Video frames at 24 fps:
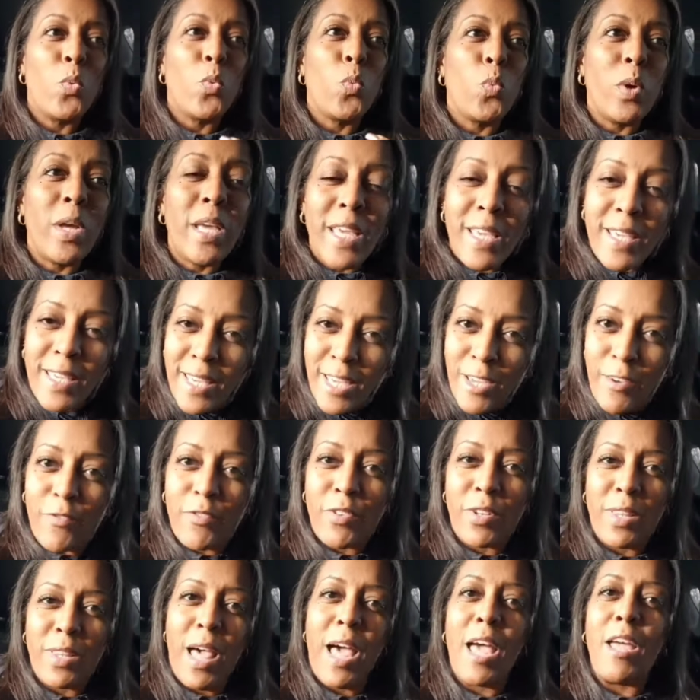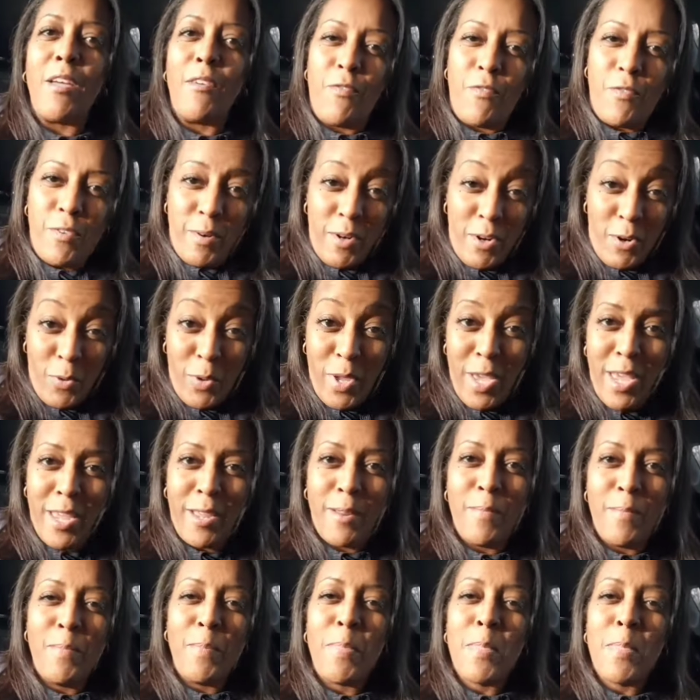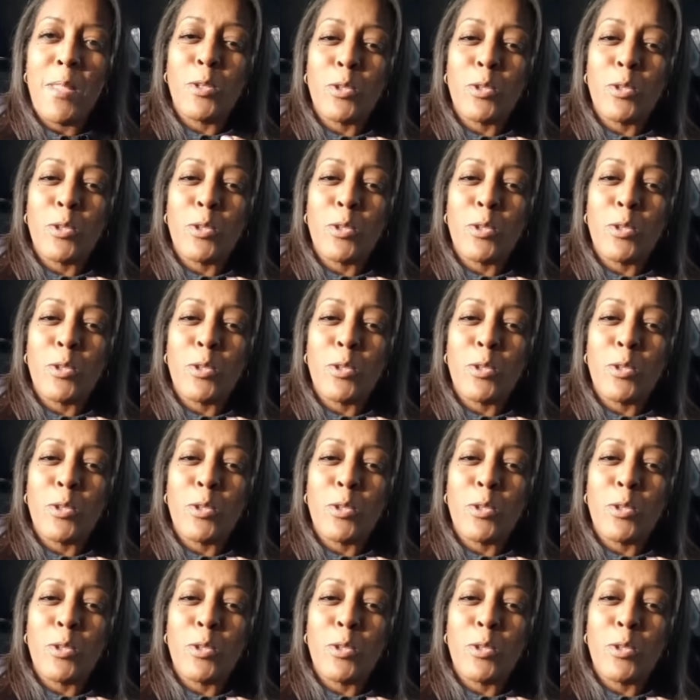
We gift life, okay?